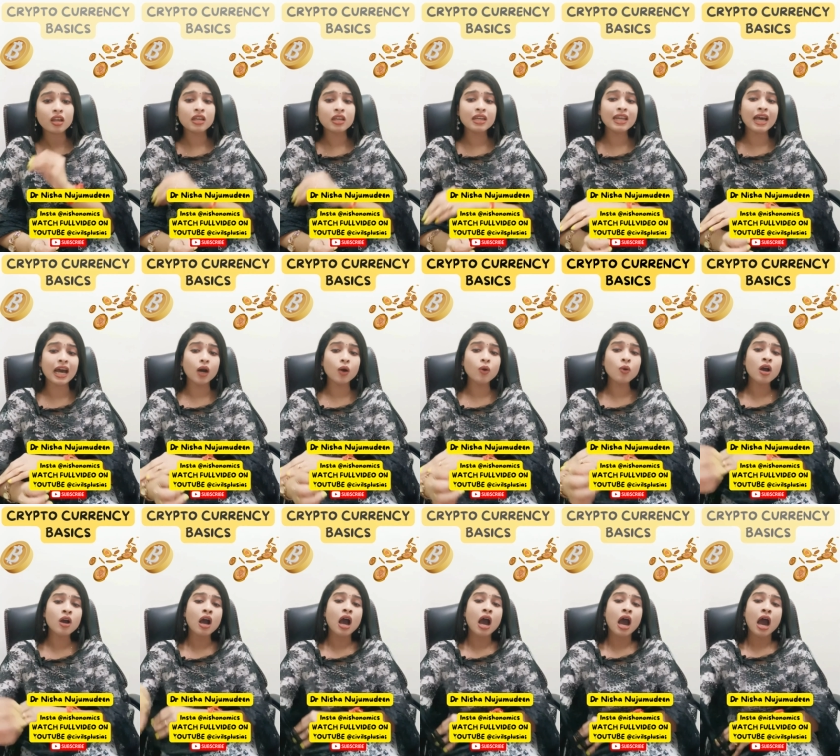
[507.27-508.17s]

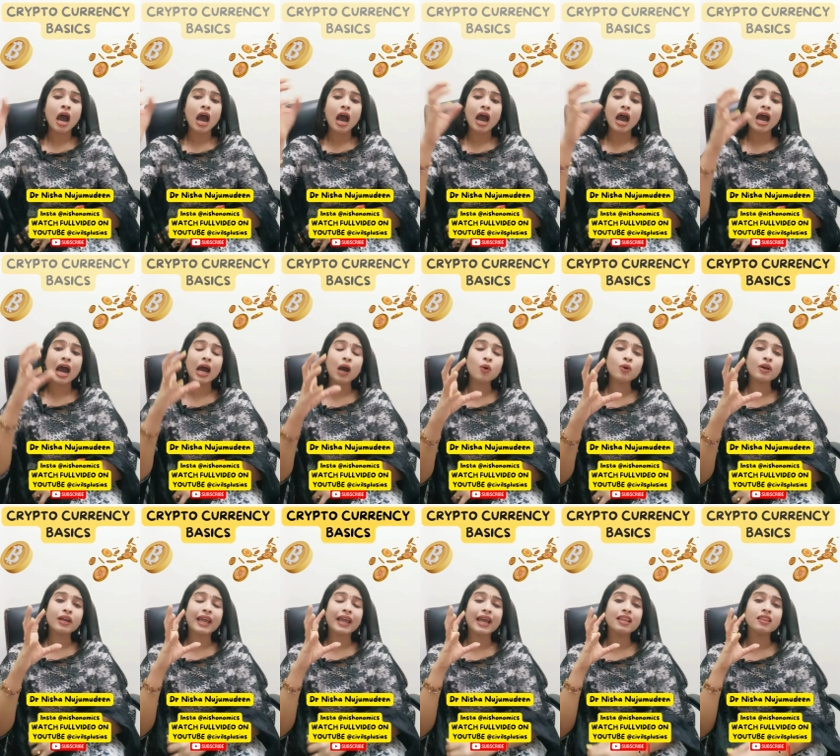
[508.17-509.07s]
Now,
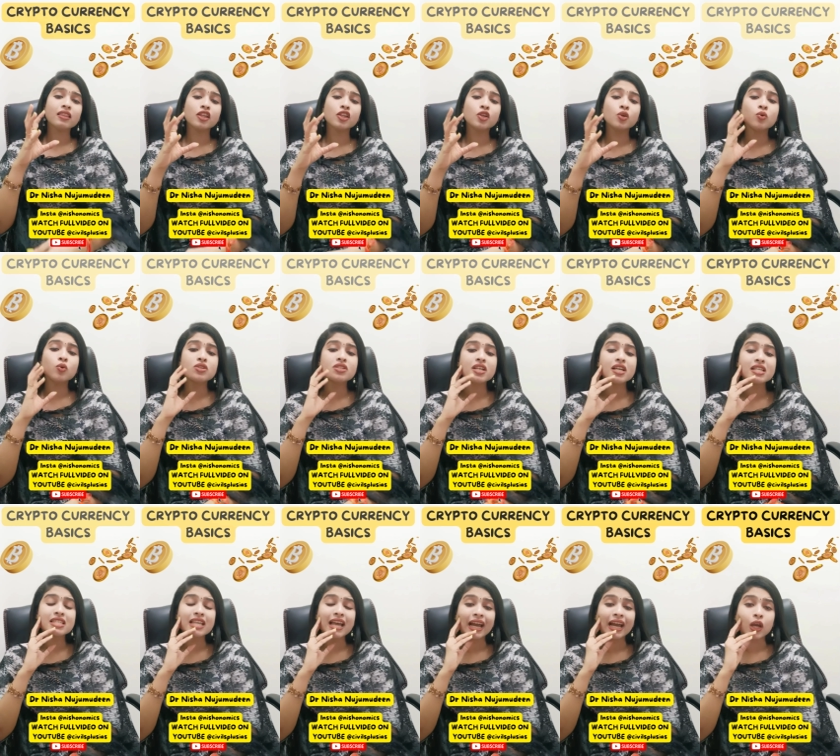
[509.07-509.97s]
how can the
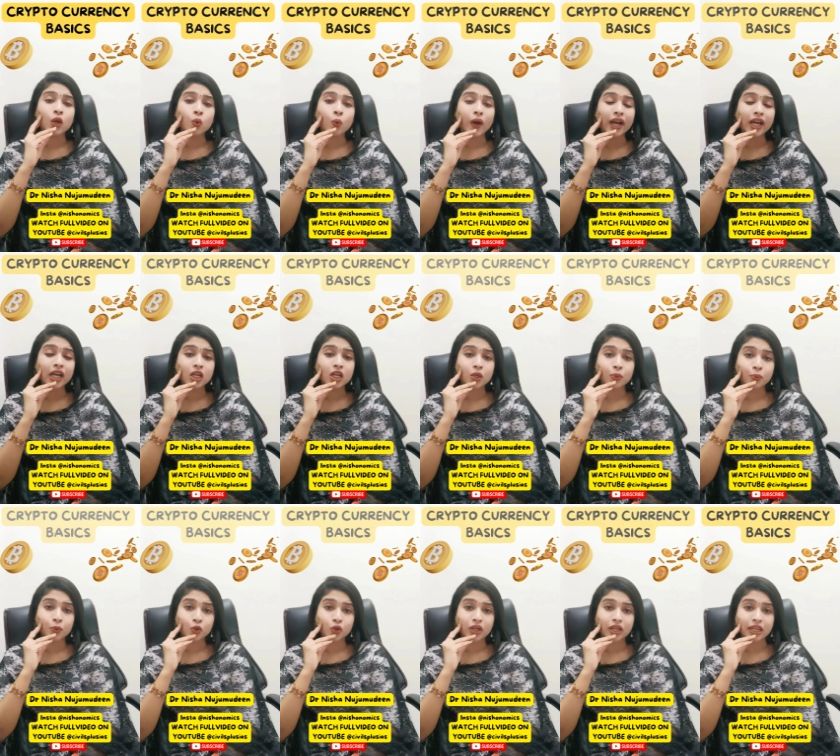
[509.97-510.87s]
users acquire
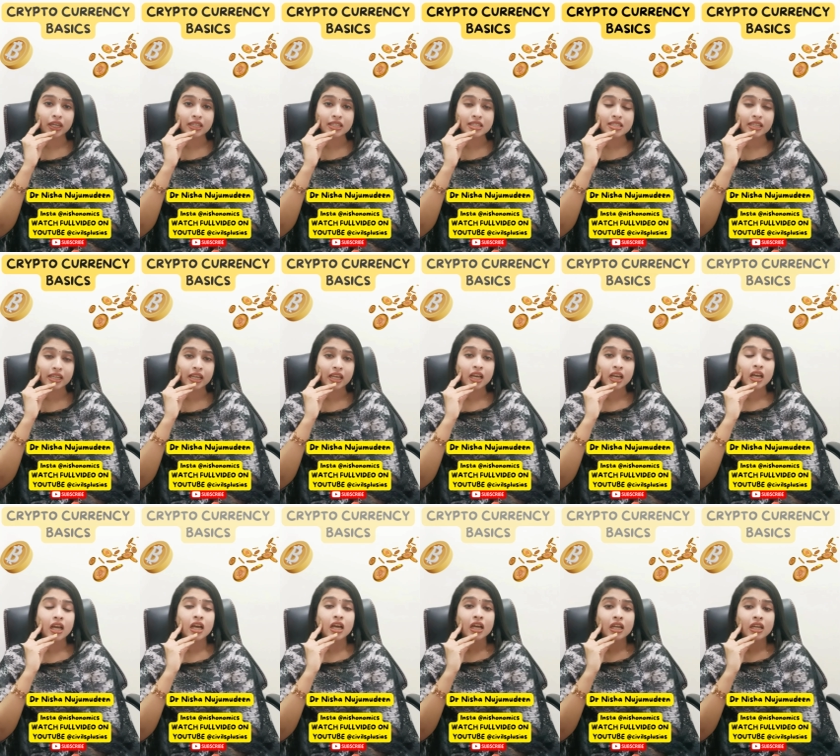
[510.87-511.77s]
cryptocurrency?
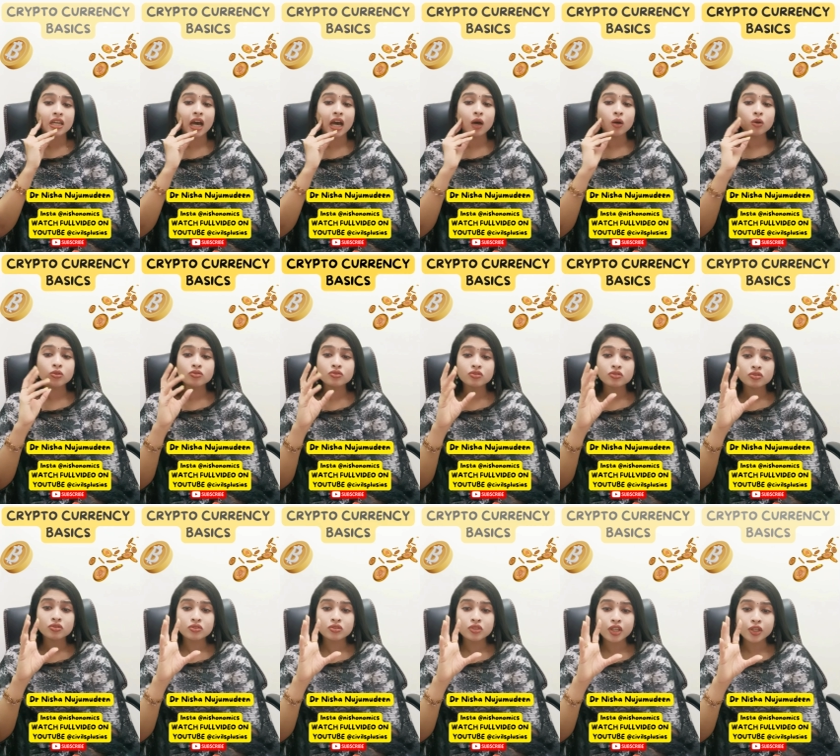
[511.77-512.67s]
Now,
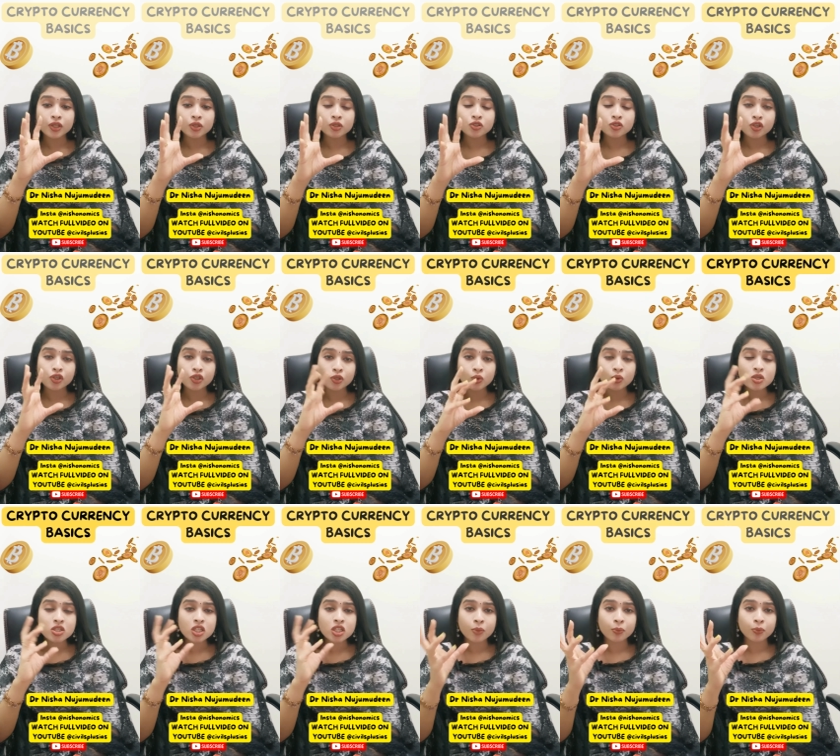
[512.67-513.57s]
to
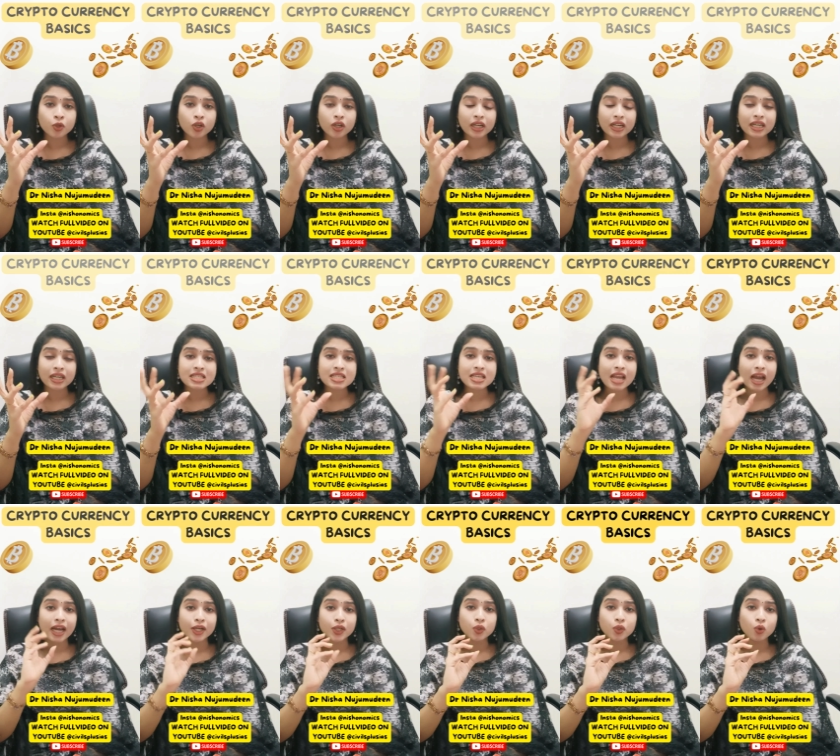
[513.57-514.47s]
use cryptocurrency,
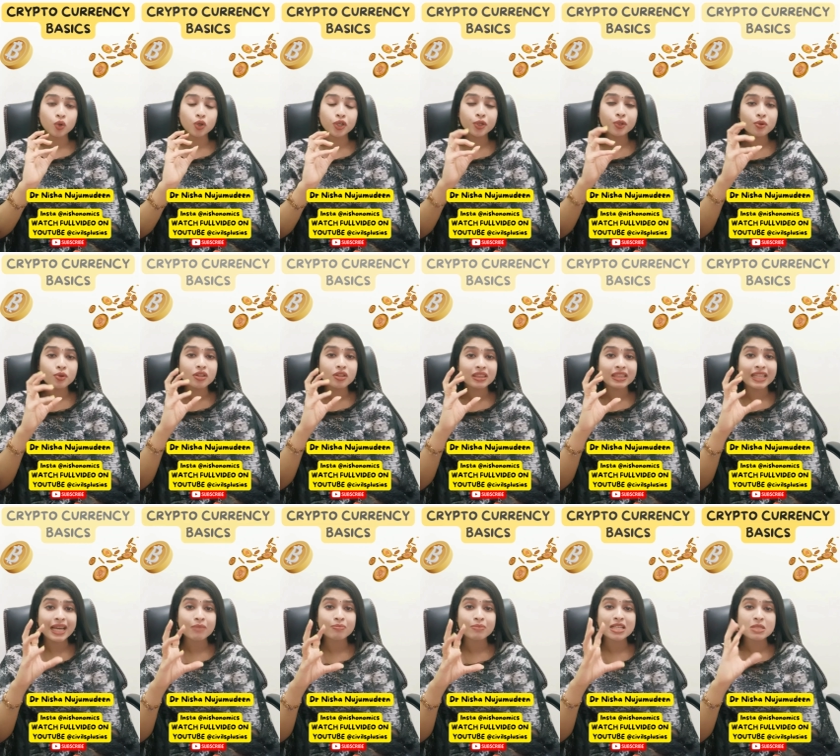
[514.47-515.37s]
I told you
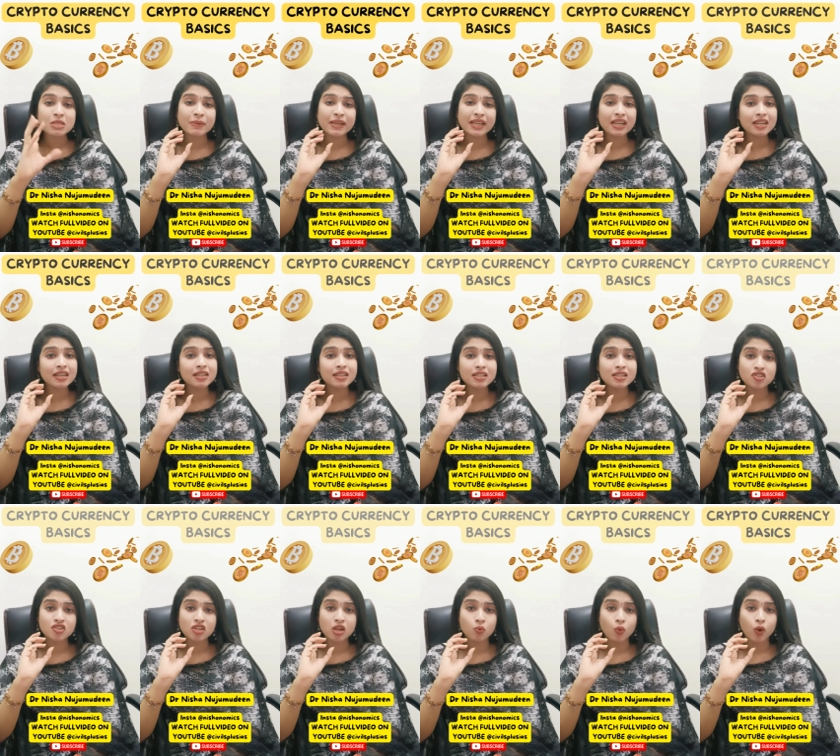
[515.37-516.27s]
there must be a
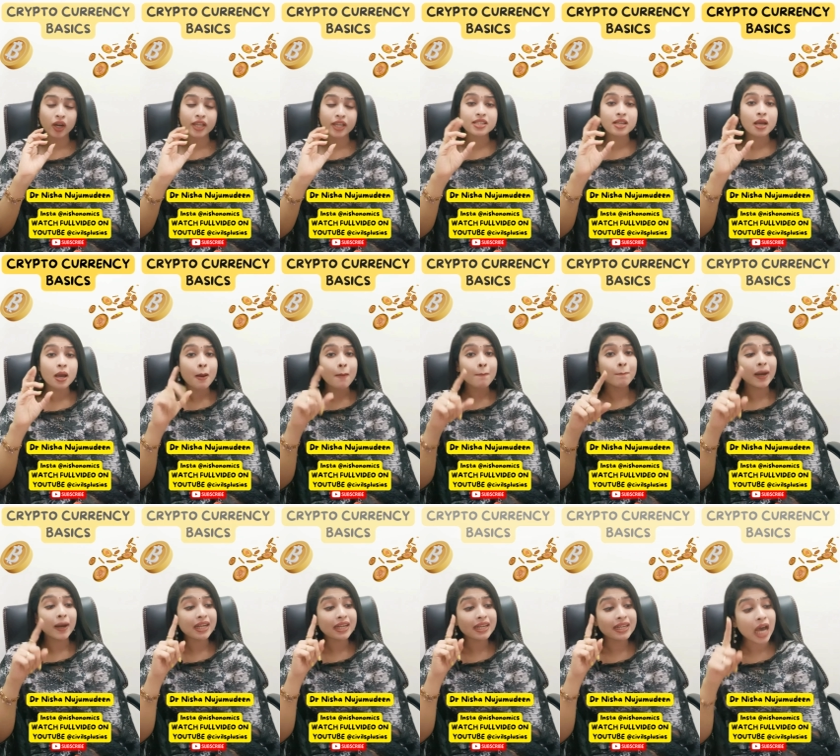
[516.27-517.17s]
digital wallet.
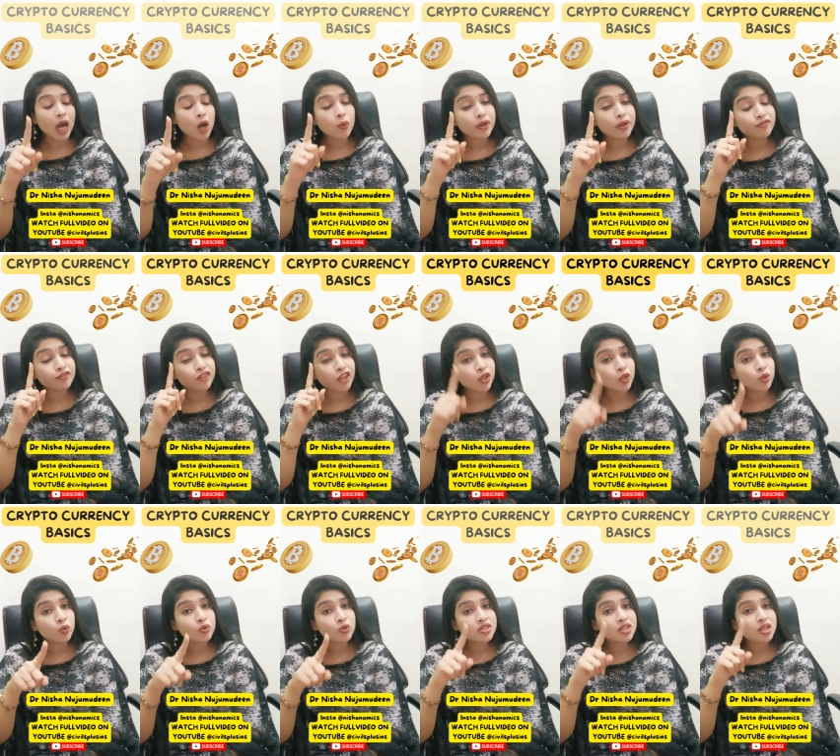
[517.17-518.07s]
But now if the
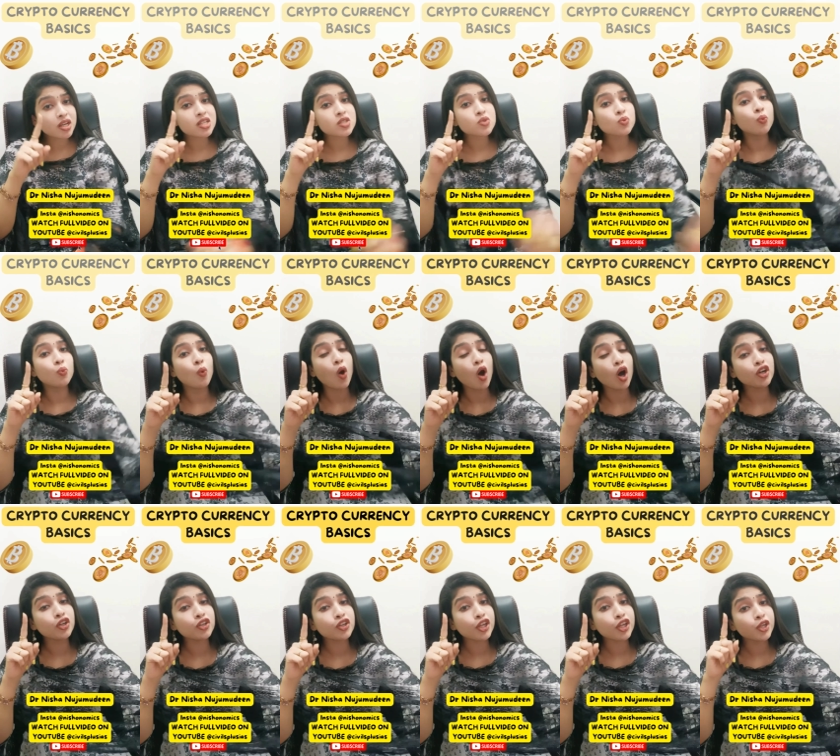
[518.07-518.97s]
users
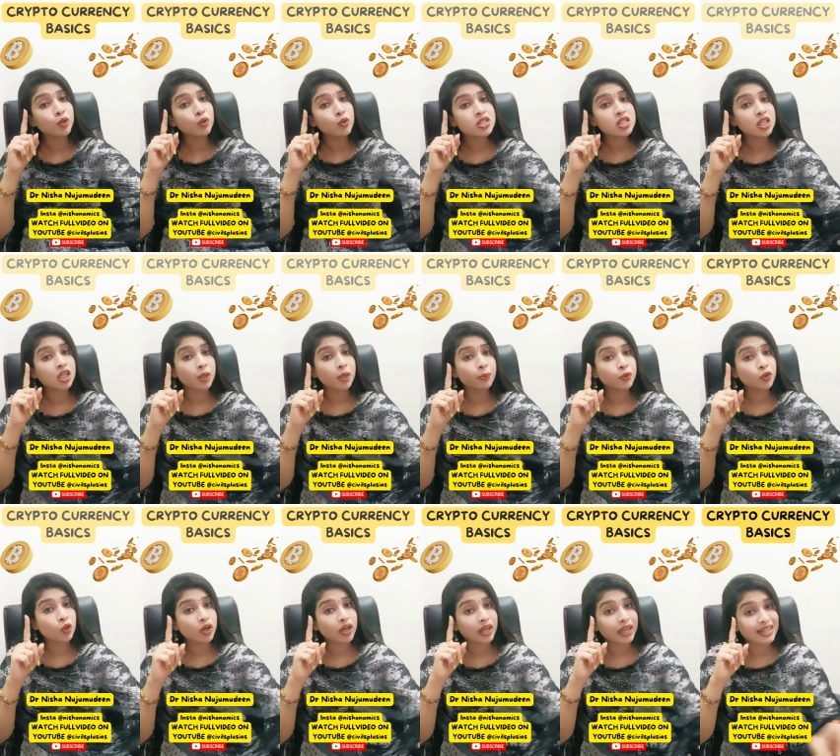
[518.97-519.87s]
want to use
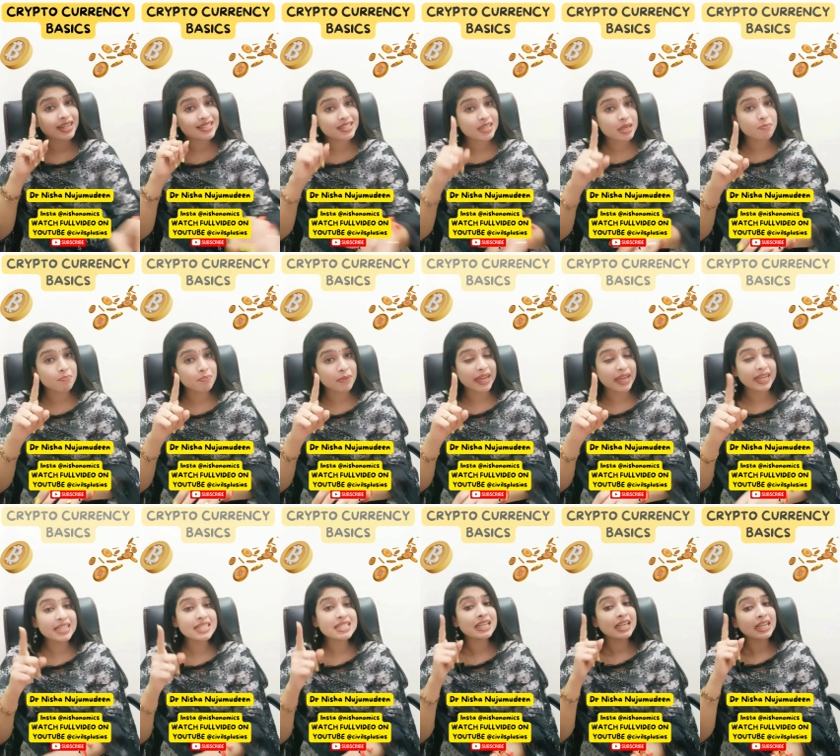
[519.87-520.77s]
cryptocurrency
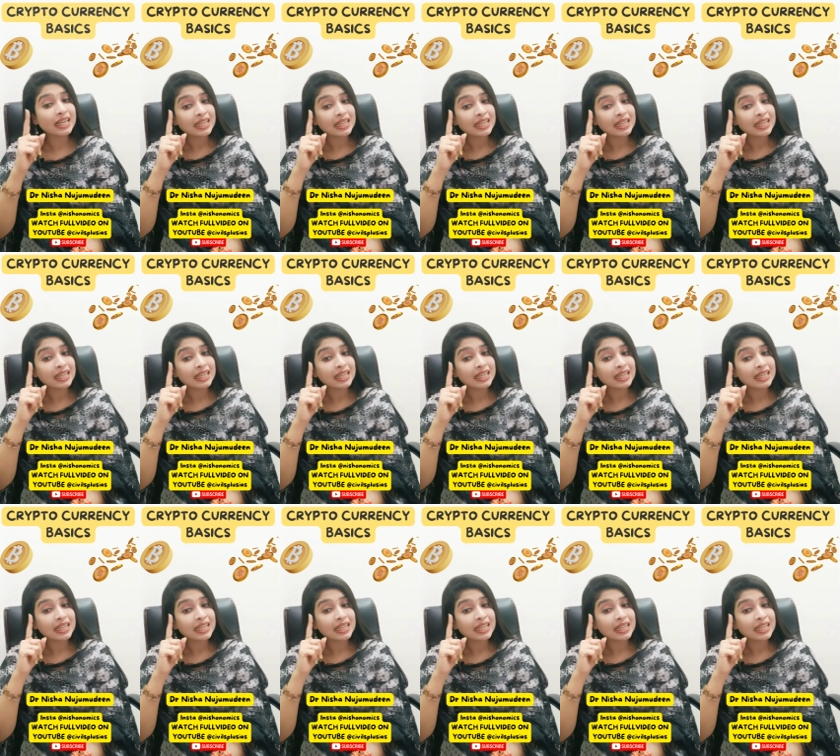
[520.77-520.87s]
means,